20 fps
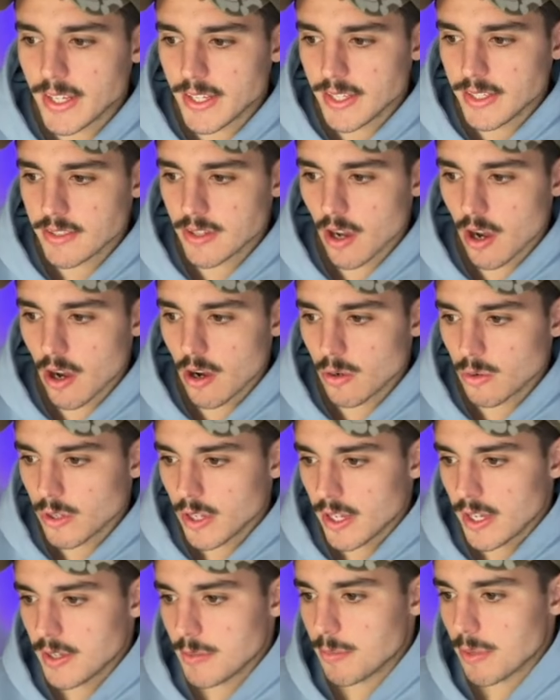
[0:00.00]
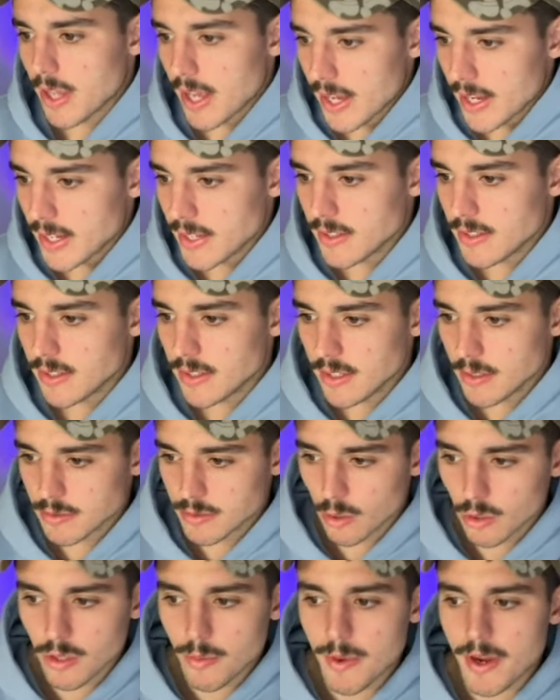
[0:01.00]
years old. He played, he was
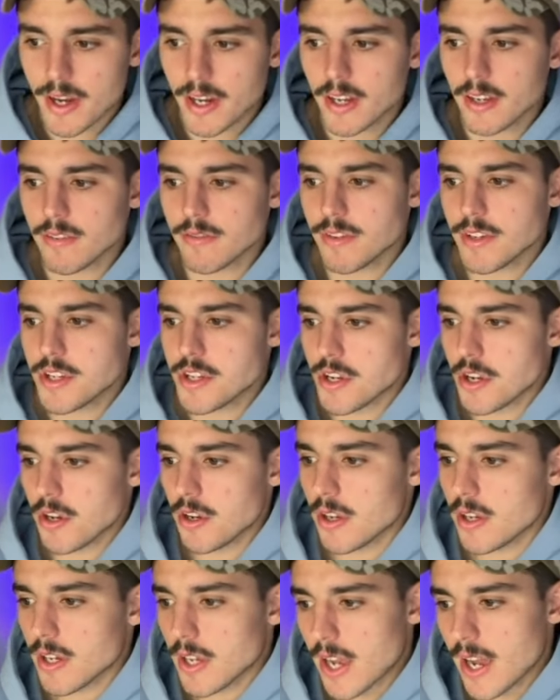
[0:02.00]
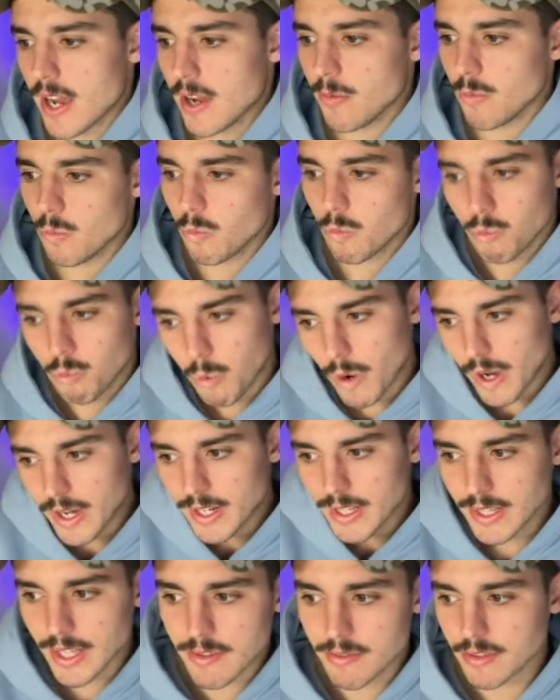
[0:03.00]
an All American for Duke, uh, went
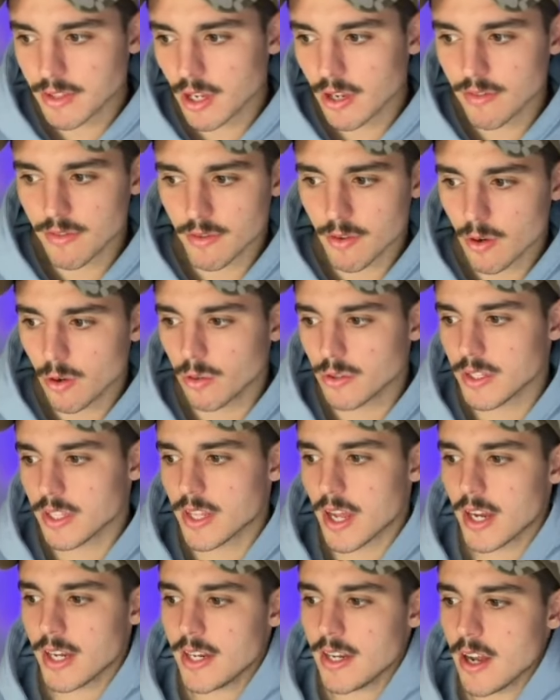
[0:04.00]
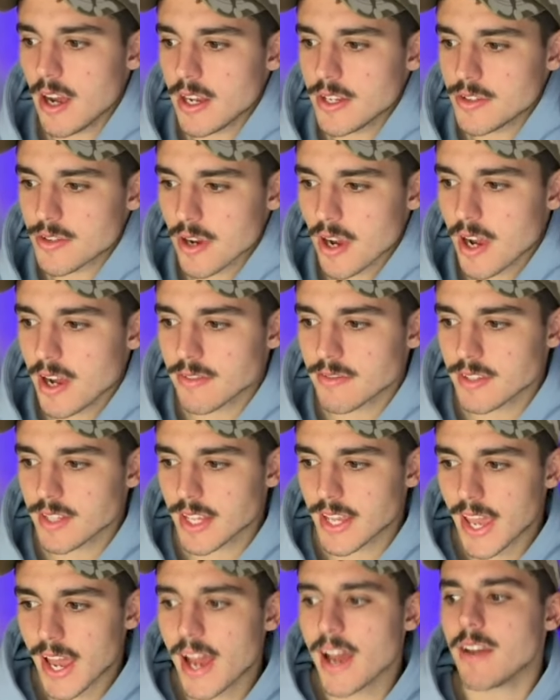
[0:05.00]
11th overall in the 99 draft to the
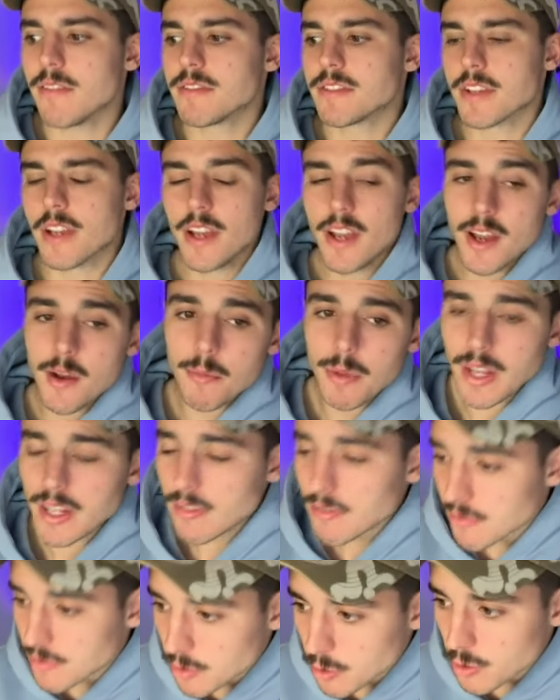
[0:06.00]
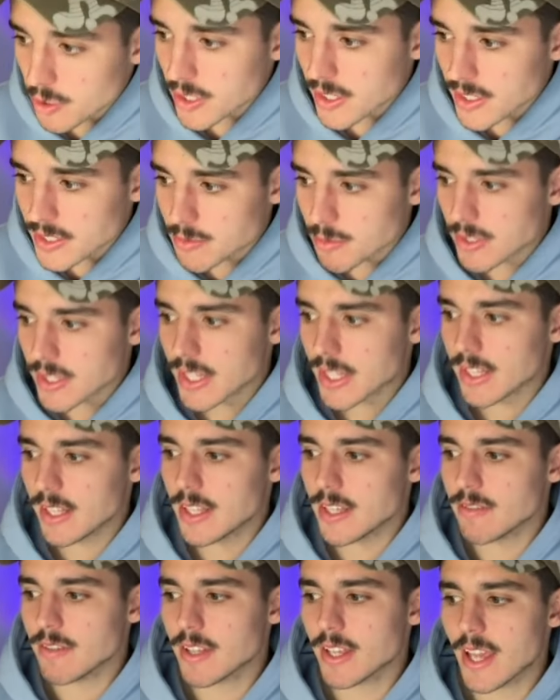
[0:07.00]
Cavs, played a few years with the
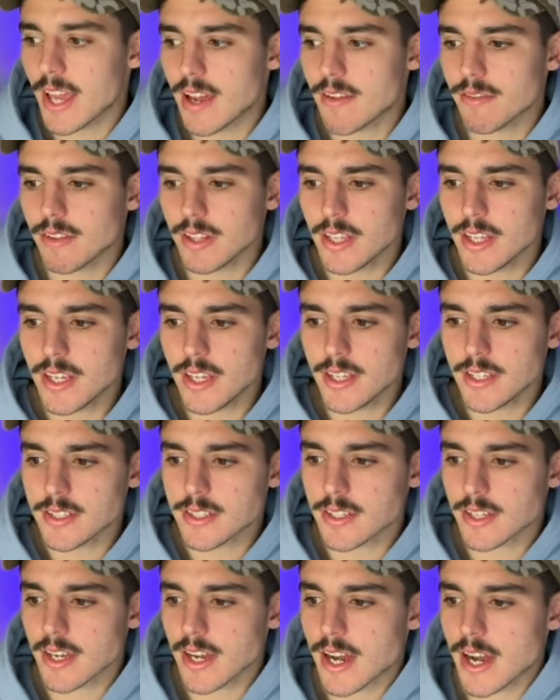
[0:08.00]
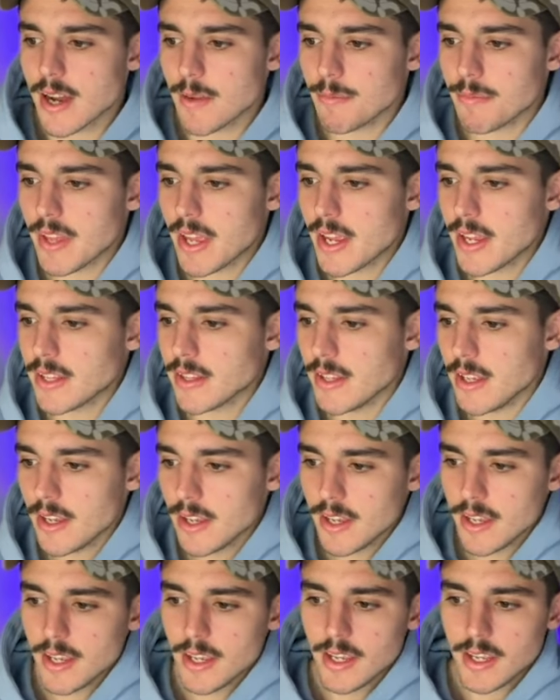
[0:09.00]
Cleveland Cavaliers, um, then
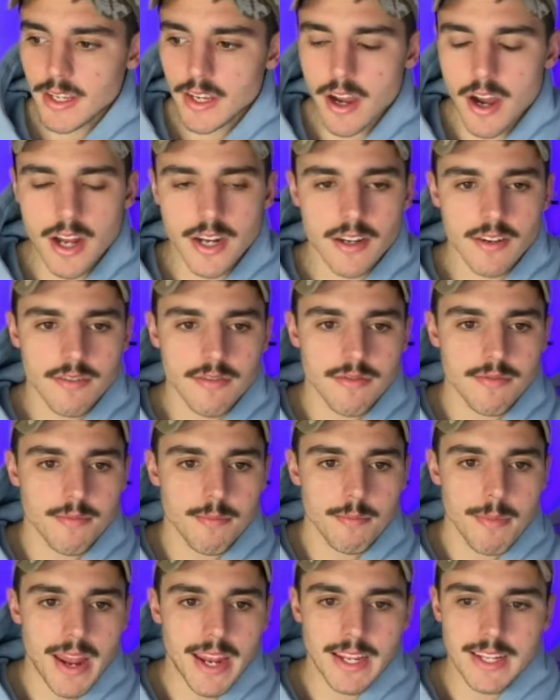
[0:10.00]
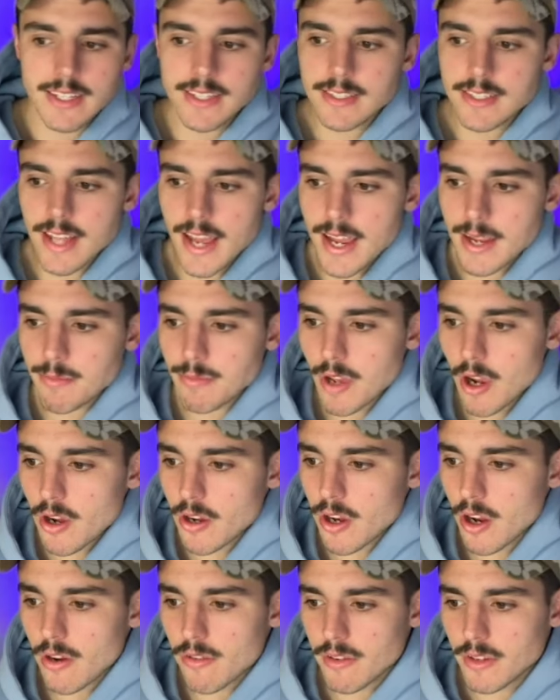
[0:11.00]
kind of made his name
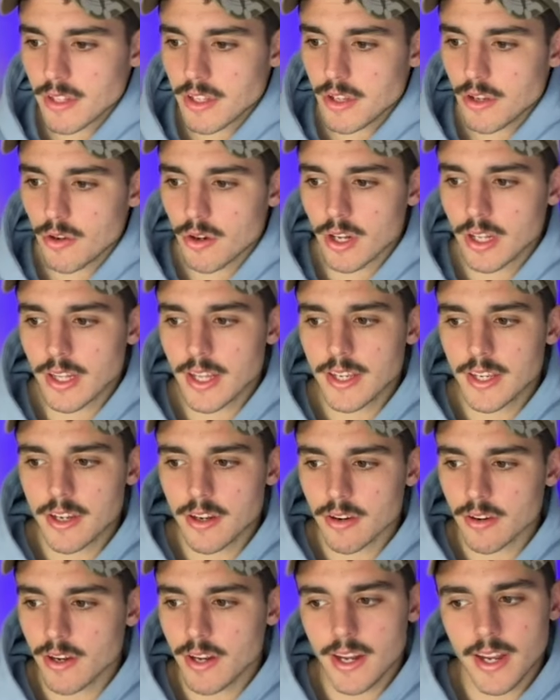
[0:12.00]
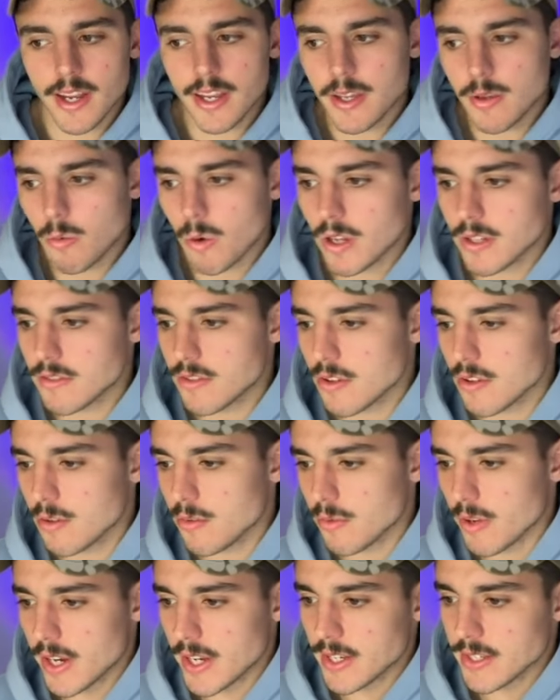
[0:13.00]
known over in the EuroLeague career. He won
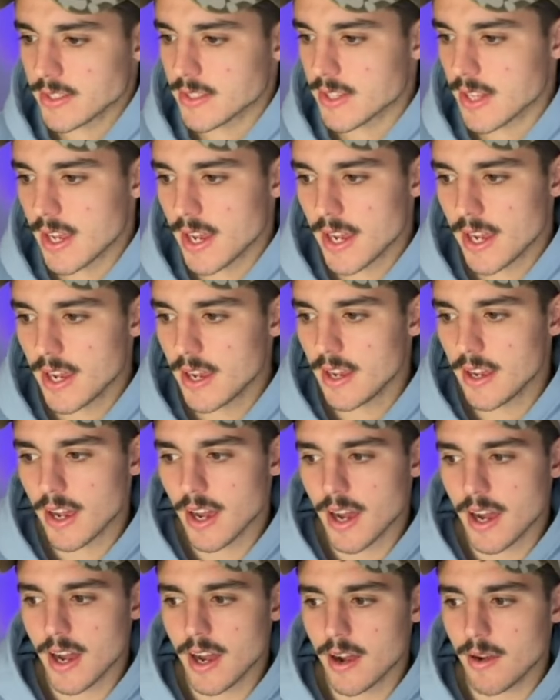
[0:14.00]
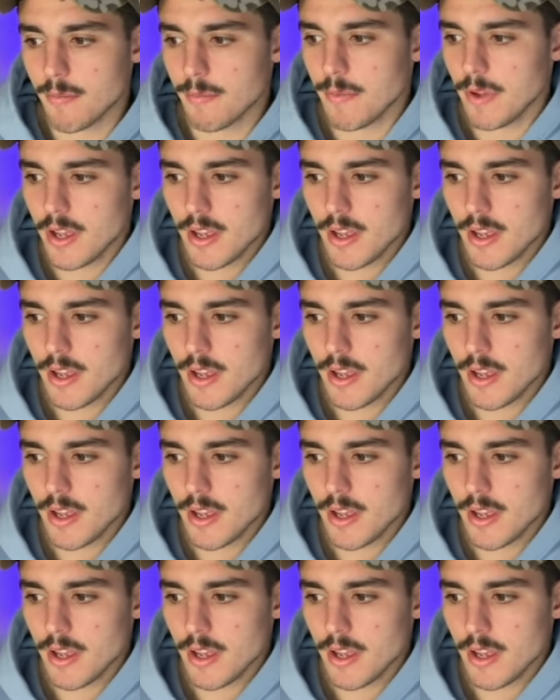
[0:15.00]
two rings there, um,